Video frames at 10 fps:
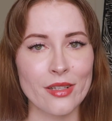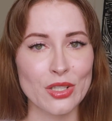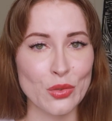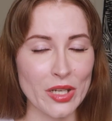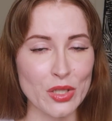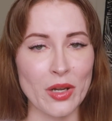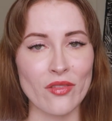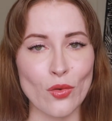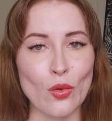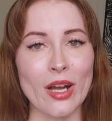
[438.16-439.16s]

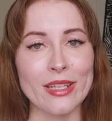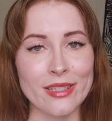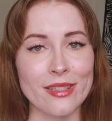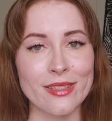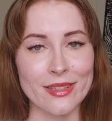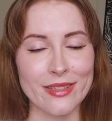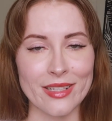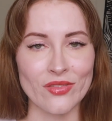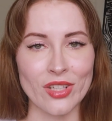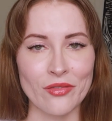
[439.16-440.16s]
2024 I did
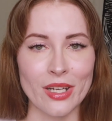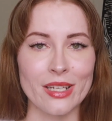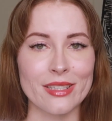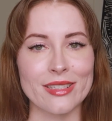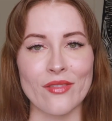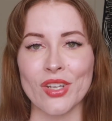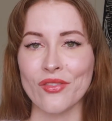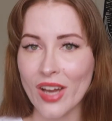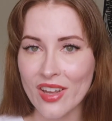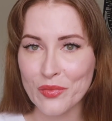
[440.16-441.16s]
successfully read
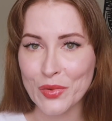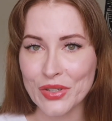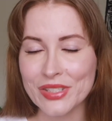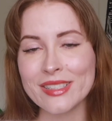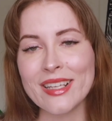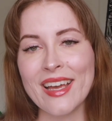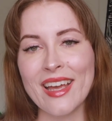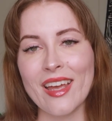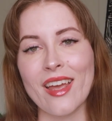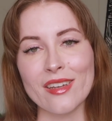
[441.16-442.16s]
75 books,
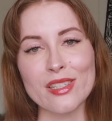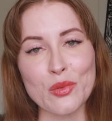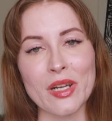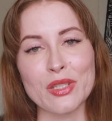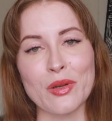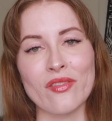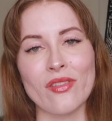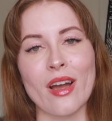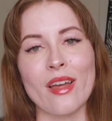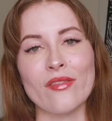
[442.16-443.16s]
and in
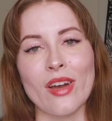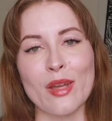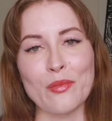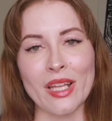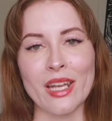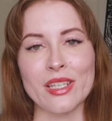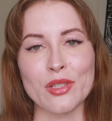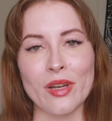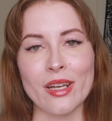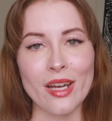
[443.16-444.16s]
2025 I'm planning to
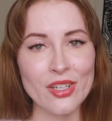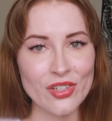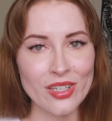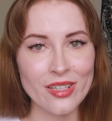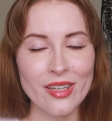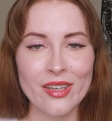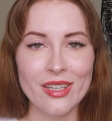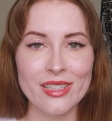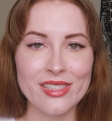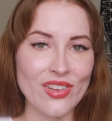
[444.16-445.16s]
read 100.
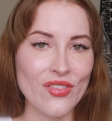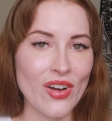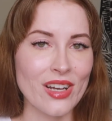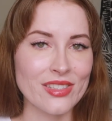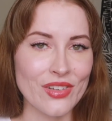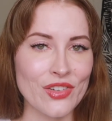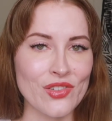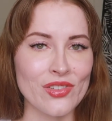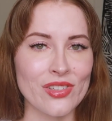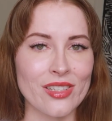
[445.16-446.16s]
So far so
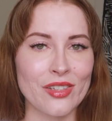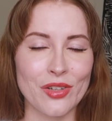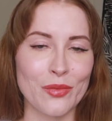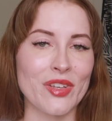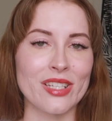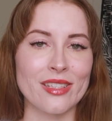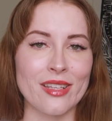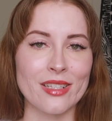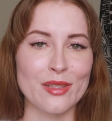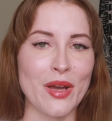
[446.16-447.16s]
good. Obviously
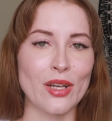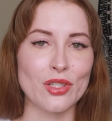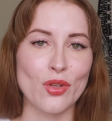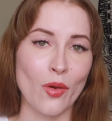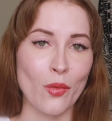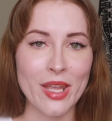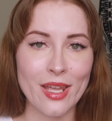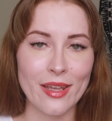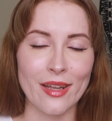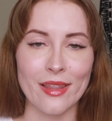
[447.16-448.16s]
that's about 2 a
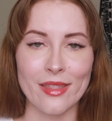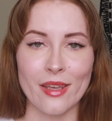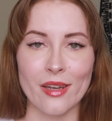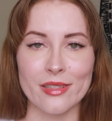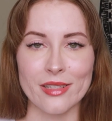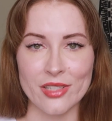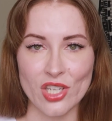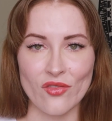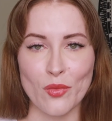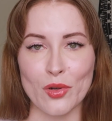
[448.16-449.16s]
week, and I think it is
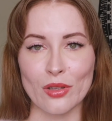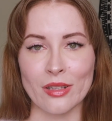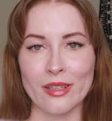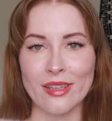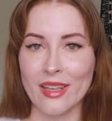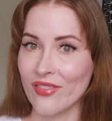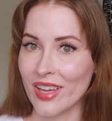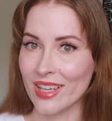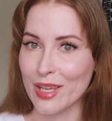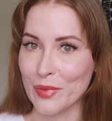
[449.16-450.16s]
achievable if I
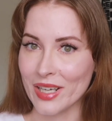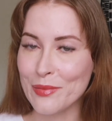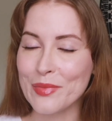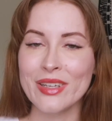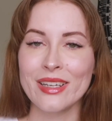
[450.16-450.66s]
keep it up.